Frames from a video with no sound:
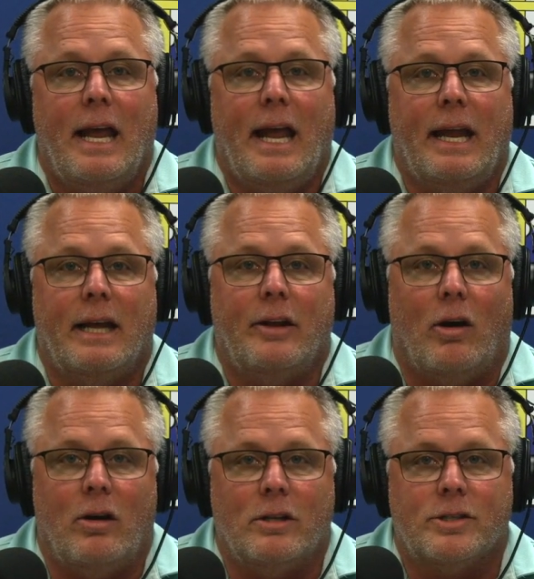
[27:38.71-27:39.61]
and
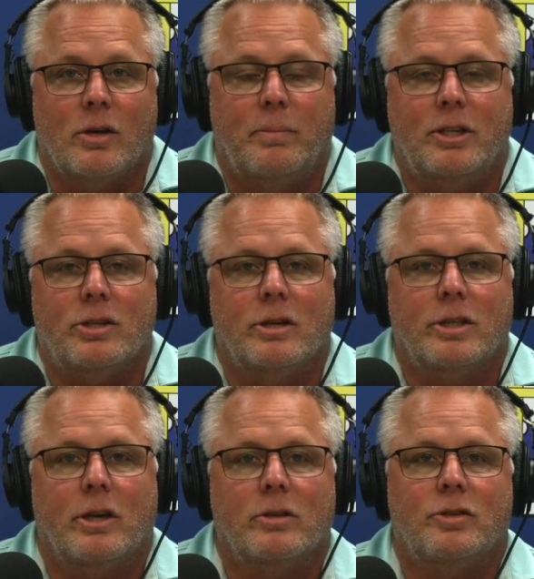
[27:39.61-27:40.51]
also be sure
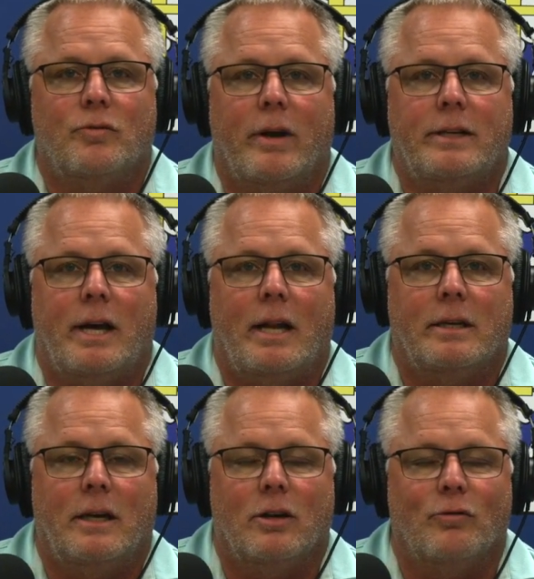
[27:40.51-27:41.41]
to go to red
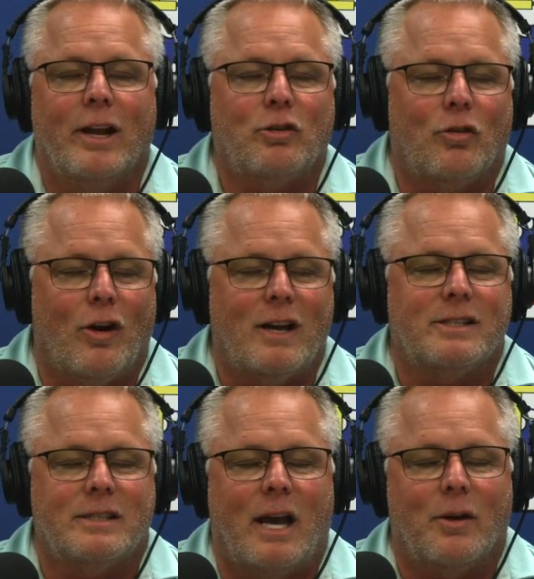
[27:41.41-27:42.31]
dot or
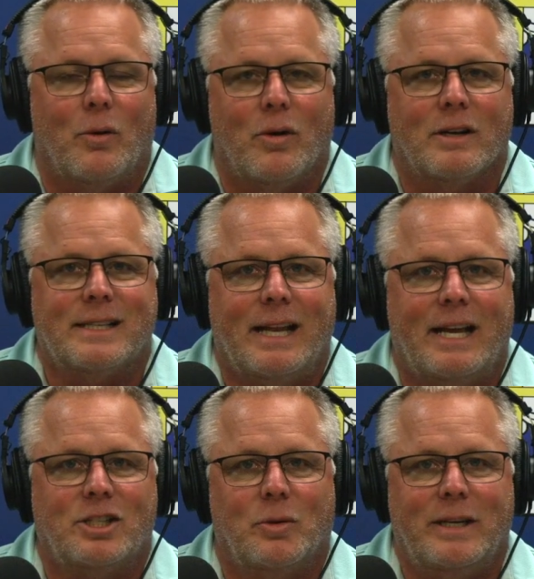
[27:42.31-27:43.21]
redcross.org
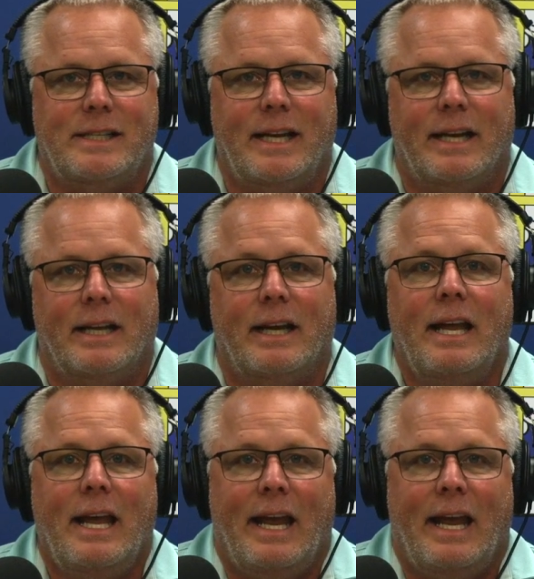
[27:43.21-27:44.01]
slash Louisiana